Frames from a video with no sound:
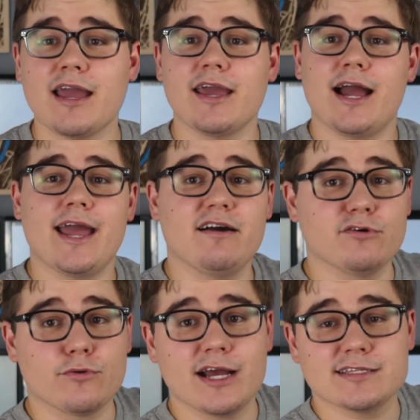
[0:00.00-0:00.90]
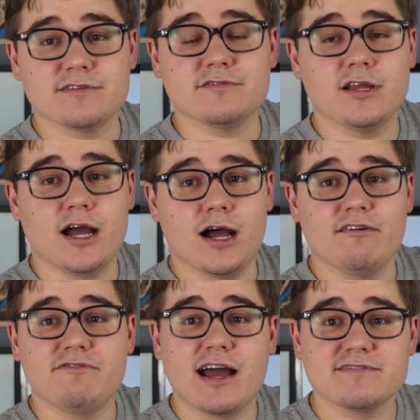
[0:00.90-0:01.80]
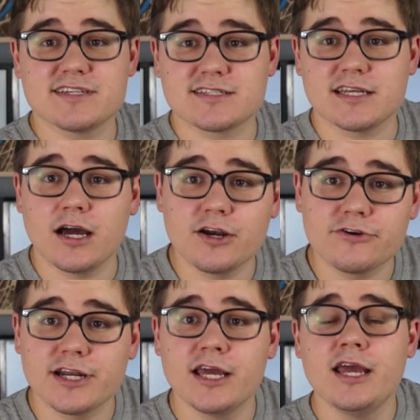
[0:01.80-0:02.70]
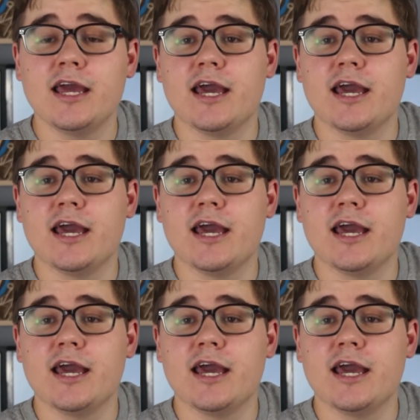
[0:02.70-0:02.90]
I have a Ryzen 5 1600